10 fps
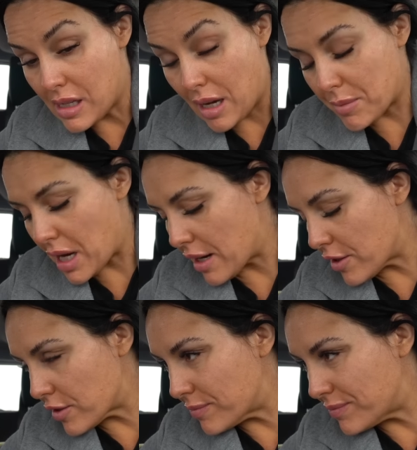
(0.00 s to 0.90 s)
I'm I
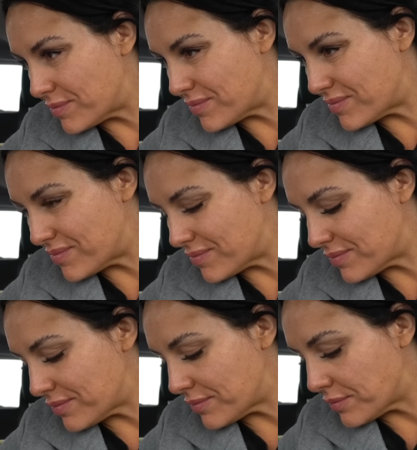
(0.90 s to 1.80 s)
tired. It. I did
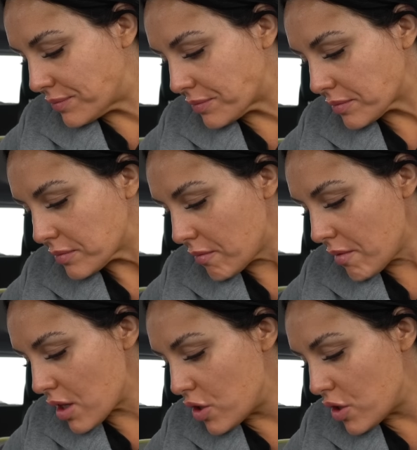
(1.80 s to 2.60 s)
it.